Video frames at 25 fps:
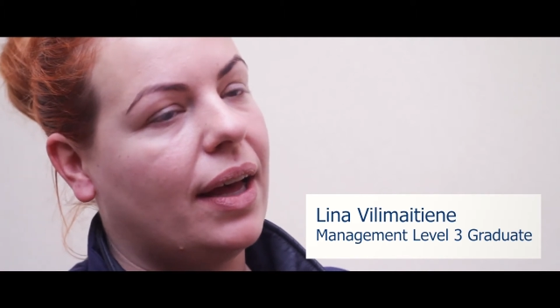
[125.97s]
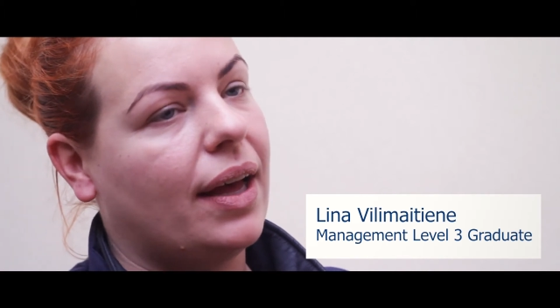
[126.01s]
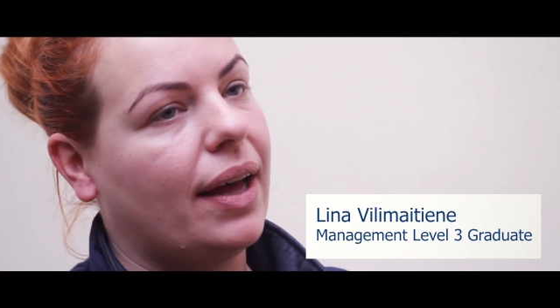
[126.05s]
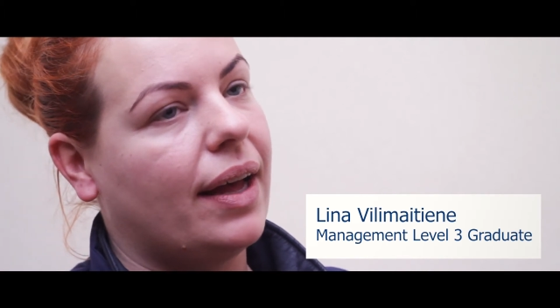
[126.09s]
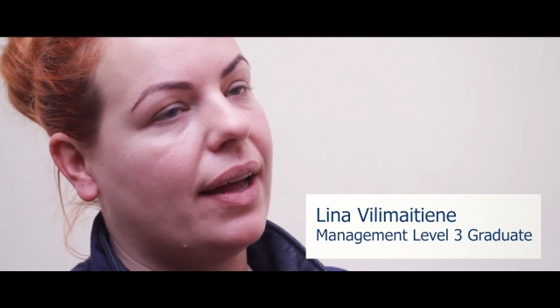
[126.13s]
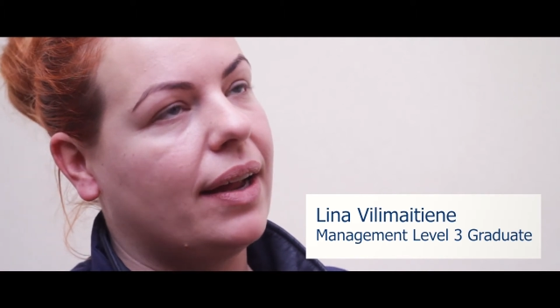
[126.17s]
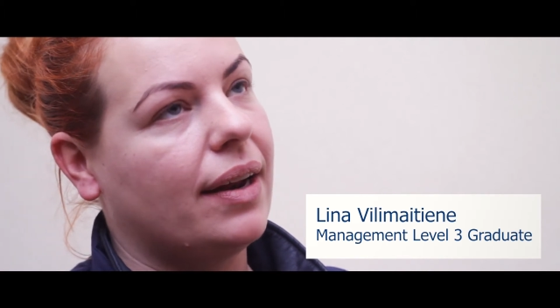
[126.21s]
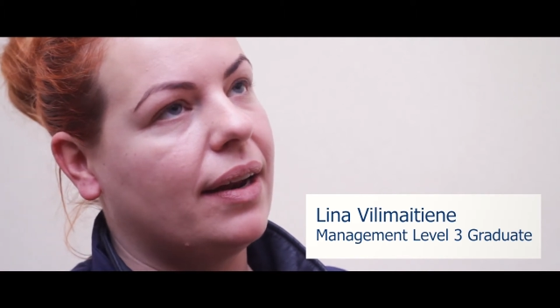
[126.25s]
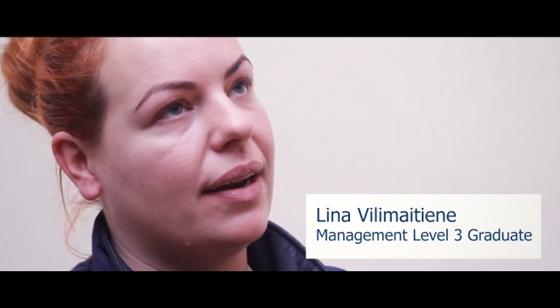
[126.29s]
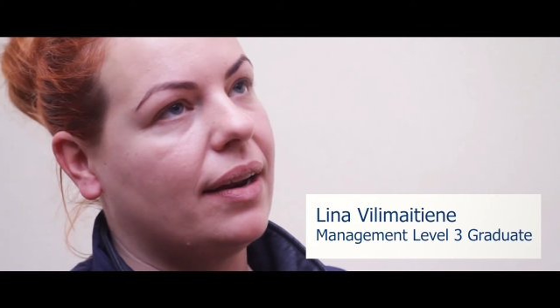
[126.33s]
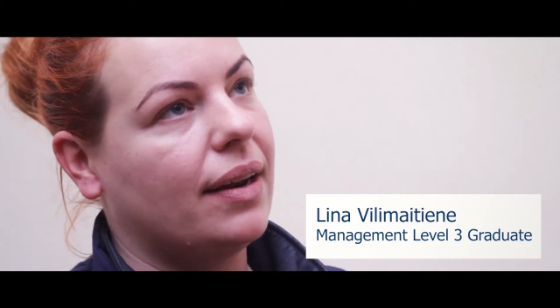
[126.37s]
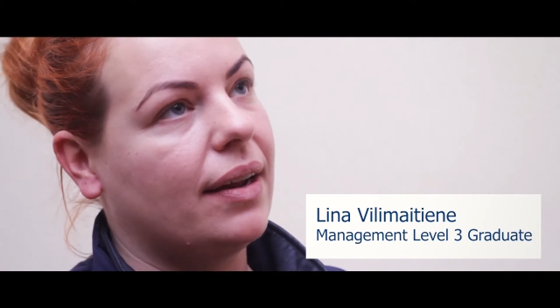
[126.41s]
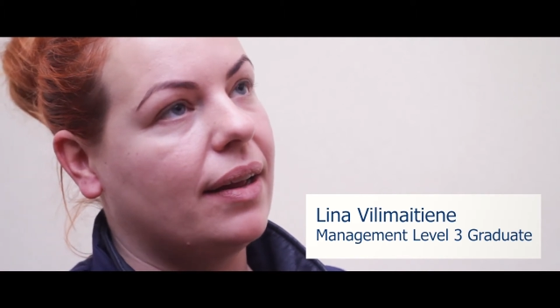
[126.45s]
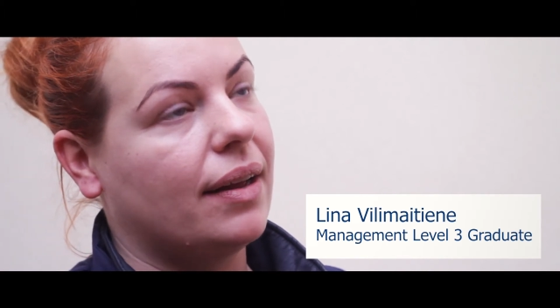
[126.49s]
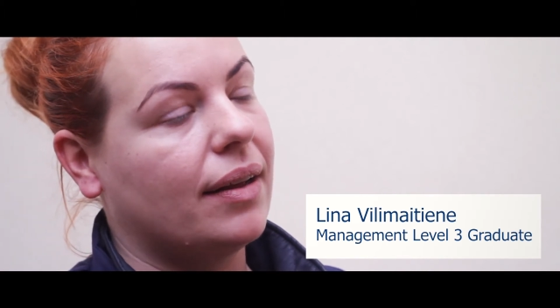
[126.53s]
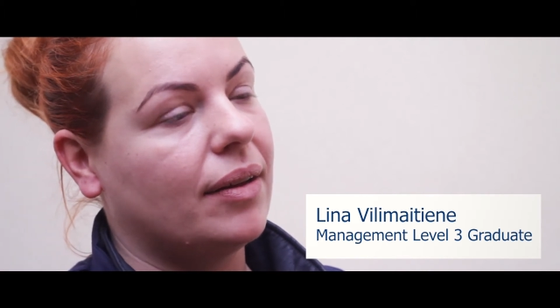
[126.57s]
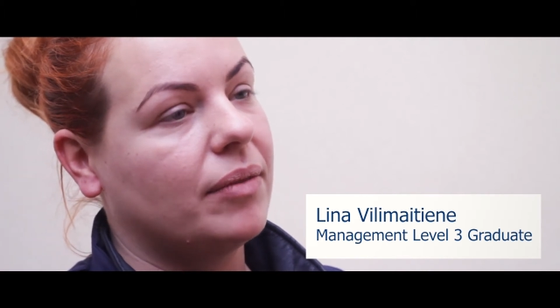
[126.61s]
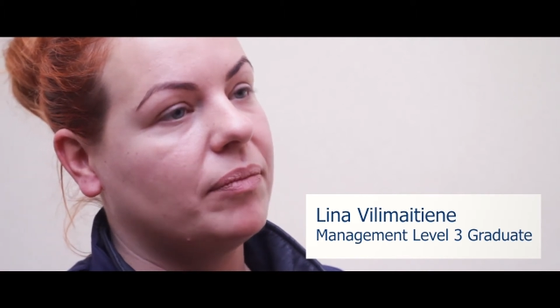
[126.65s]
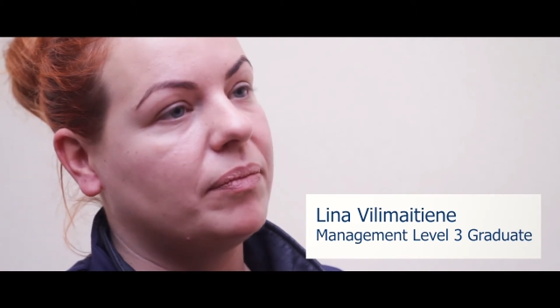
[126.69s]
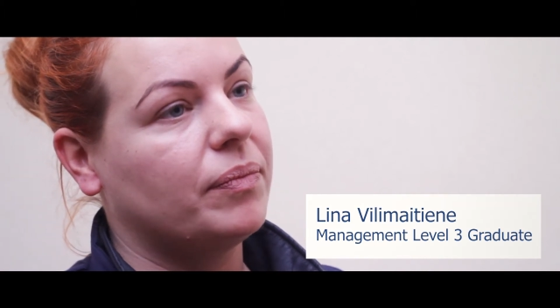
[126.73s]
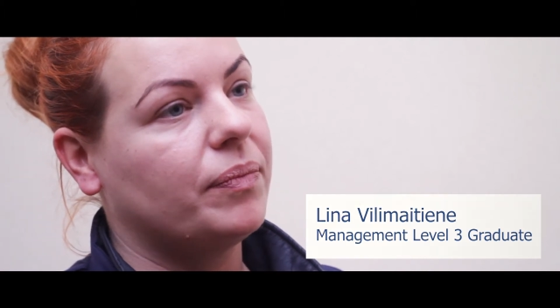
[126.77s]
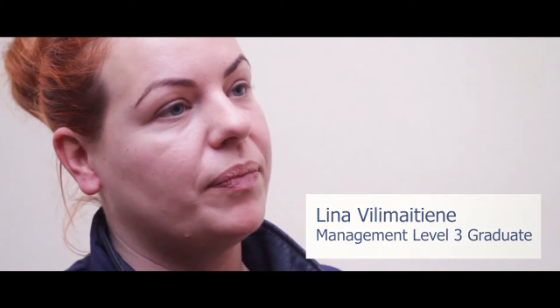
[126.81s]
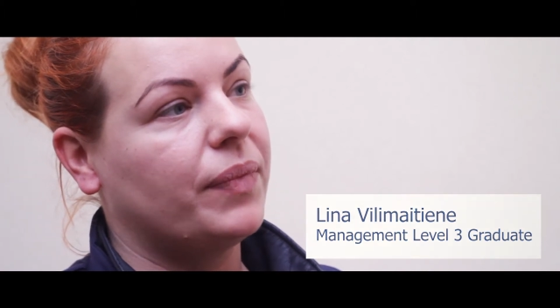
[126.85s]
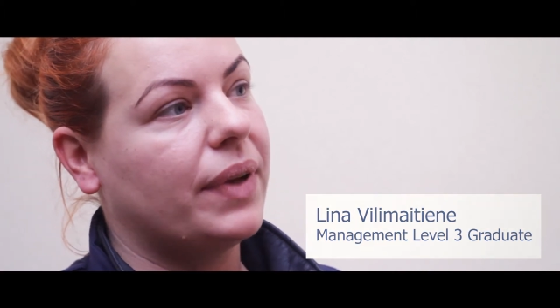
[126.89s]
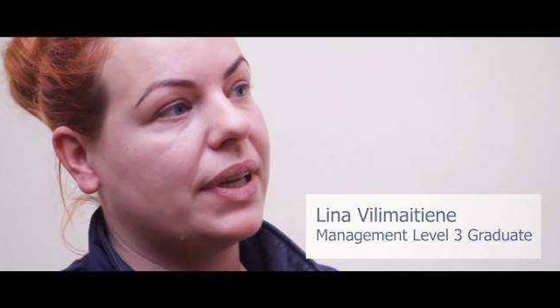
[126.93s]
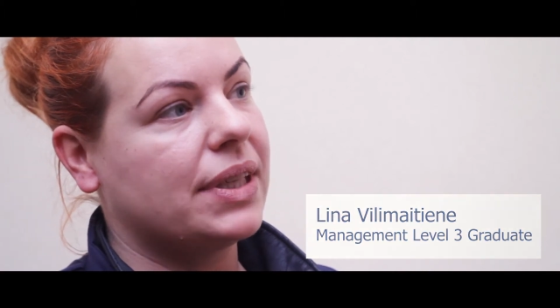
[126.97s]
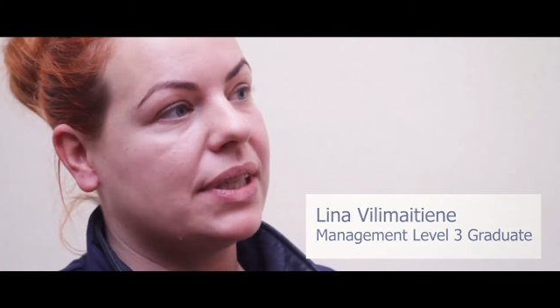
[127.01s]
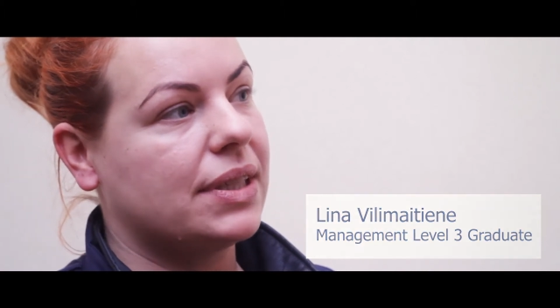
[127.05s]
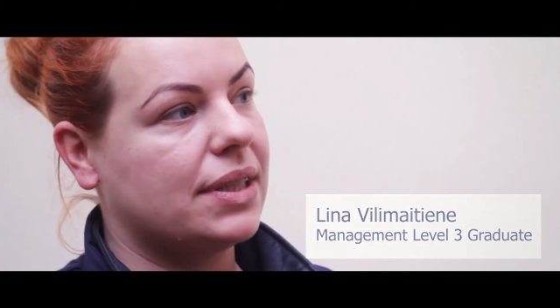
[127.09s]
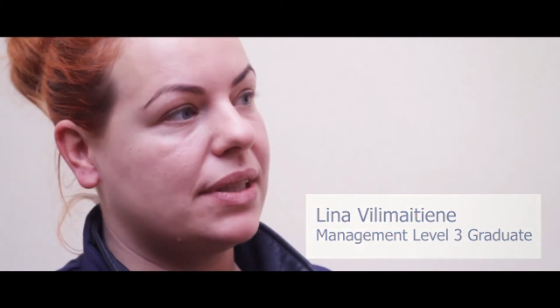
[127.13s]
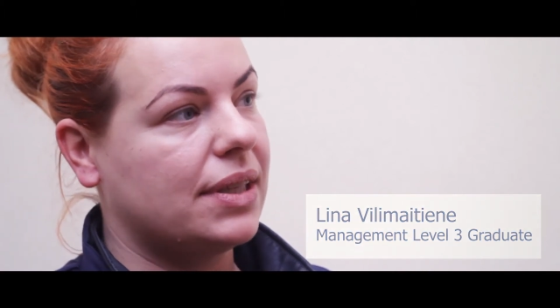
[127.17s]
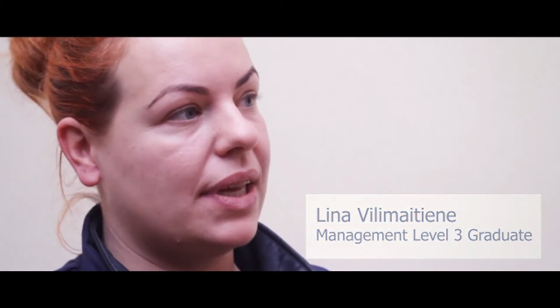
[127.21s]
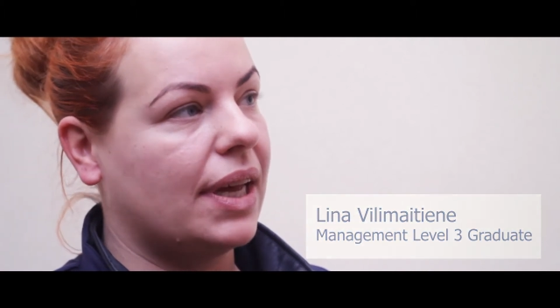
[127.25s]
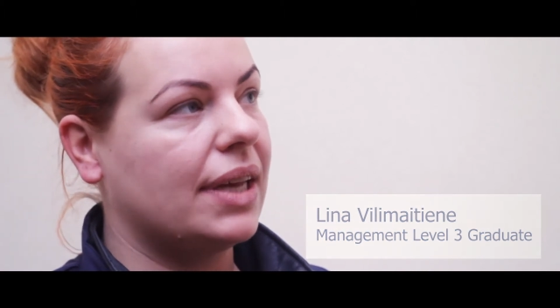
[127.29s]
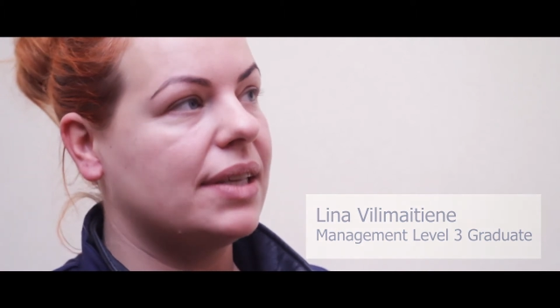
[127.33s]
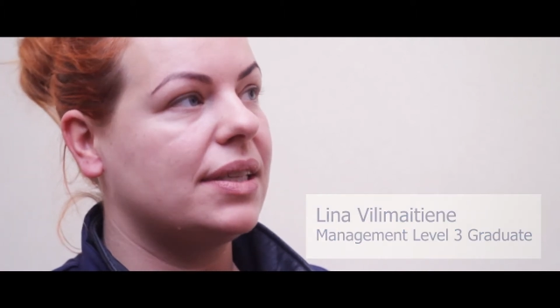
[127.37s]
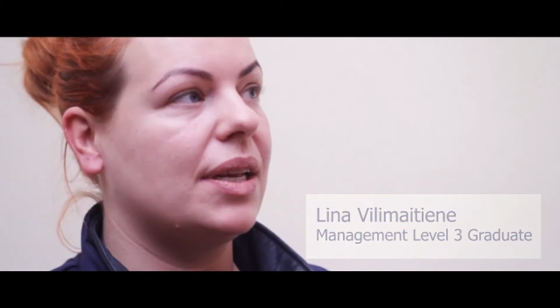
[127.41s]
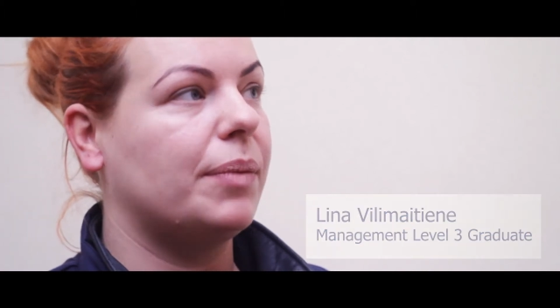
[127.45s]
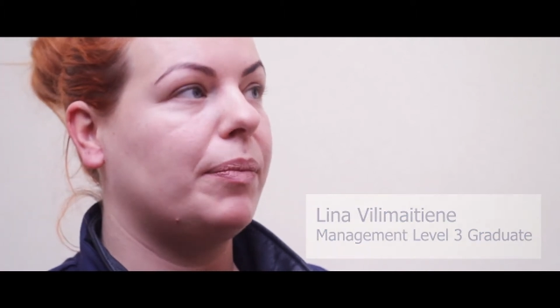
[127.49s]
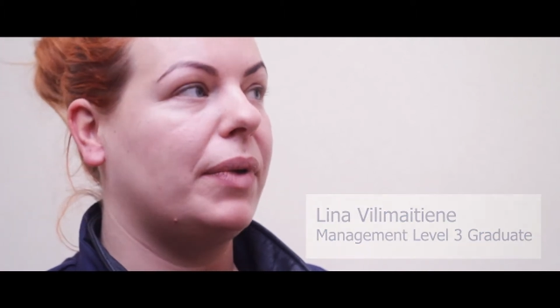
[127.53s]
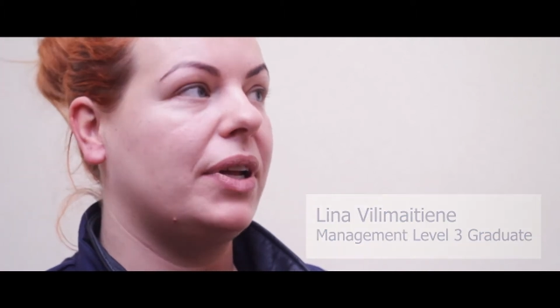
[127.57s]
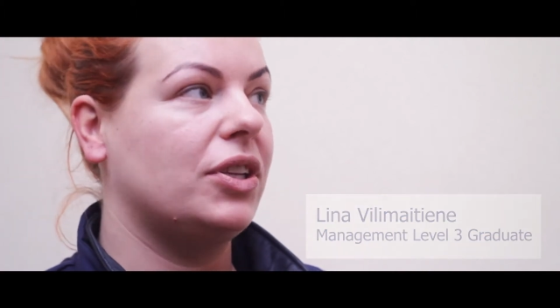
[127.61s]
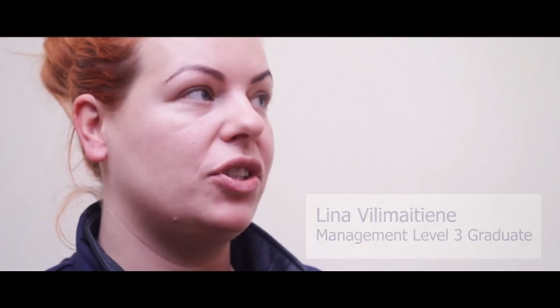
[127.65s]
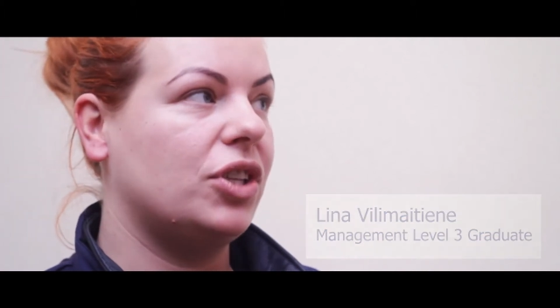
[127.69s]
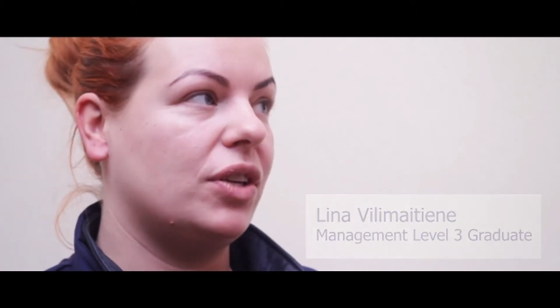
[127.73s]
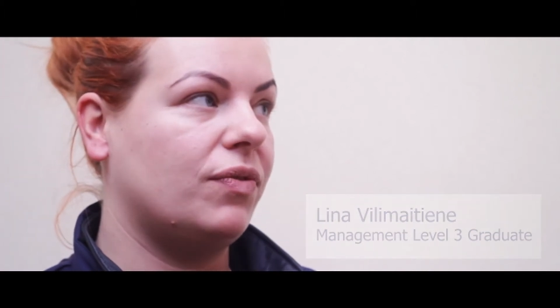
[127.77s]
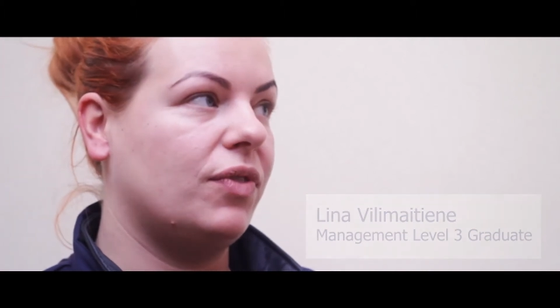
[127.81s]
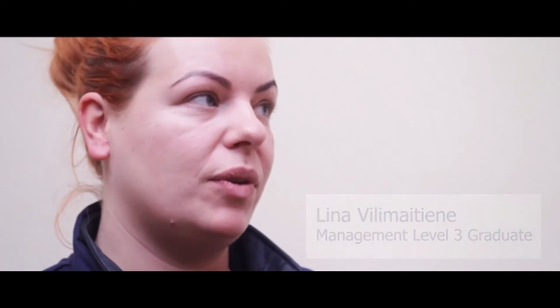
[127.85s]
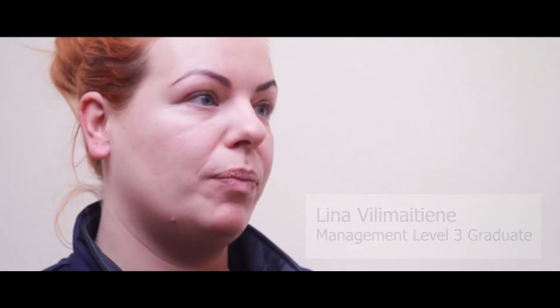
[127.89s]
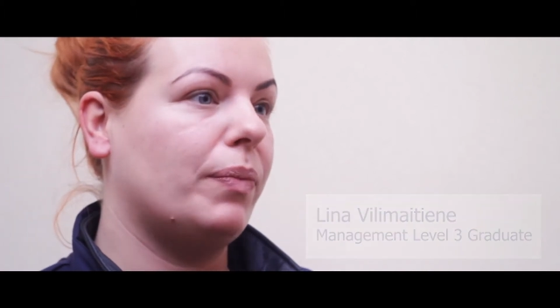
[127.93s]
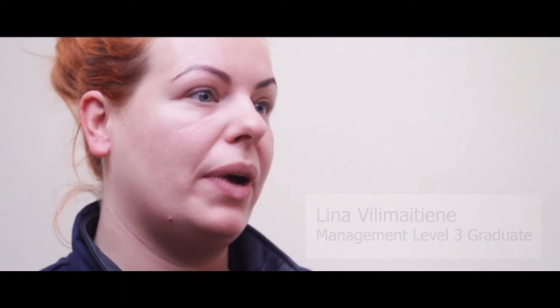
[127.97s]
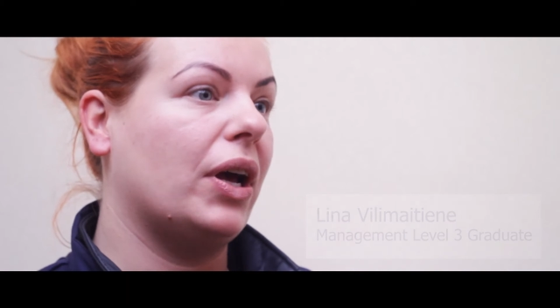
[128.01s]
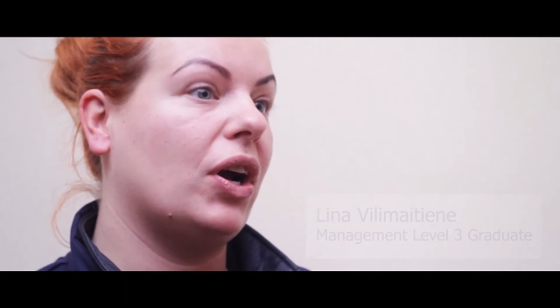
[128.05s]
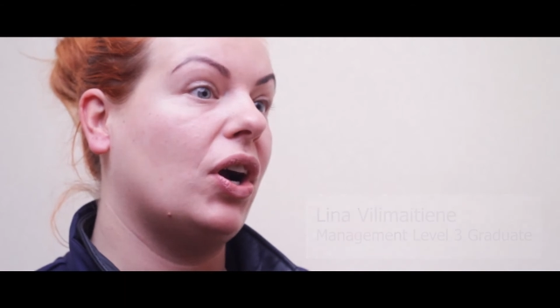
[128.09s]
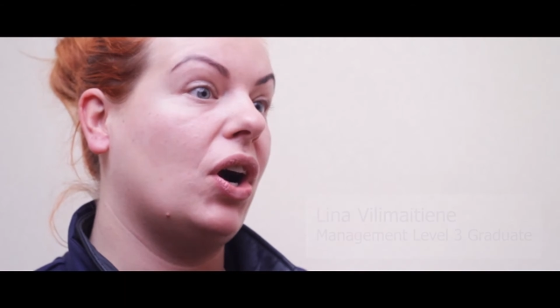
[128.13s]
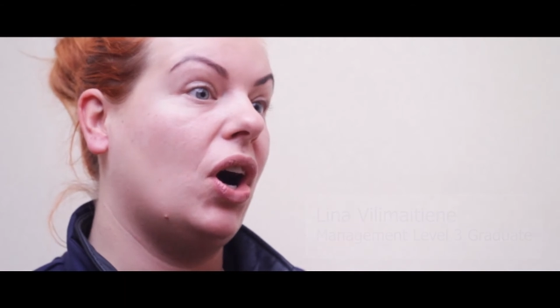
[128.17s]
and as I mentioned with my